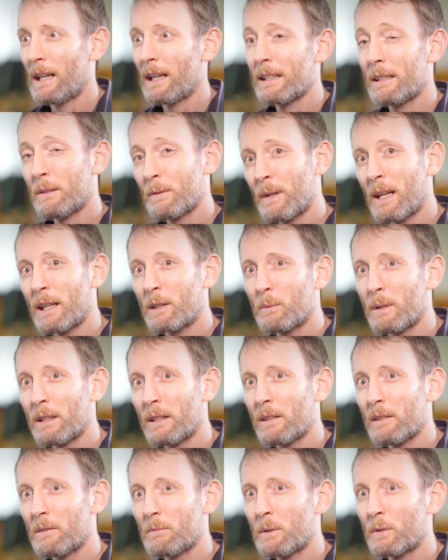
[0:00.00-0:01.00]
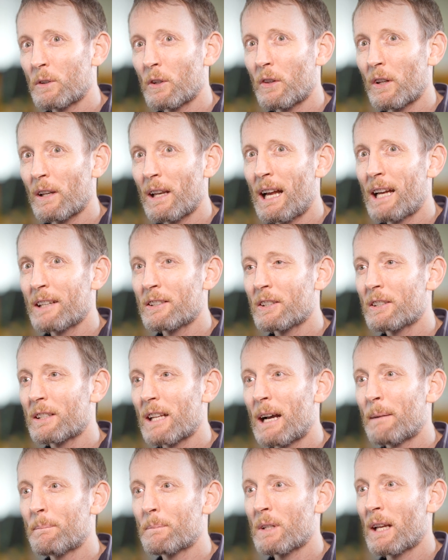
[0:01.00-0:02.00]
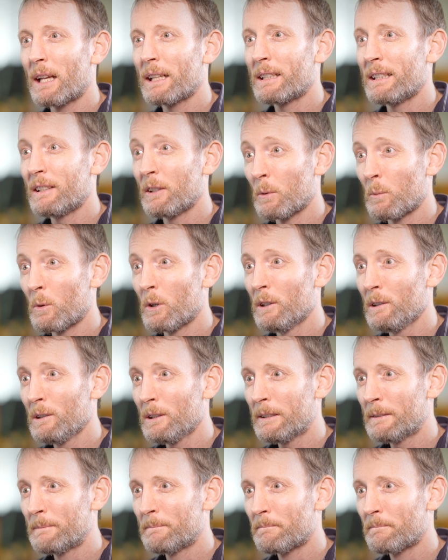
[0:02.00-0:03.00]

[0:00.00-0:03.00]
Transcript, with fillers: In fact, we've got the largest uptake in the world.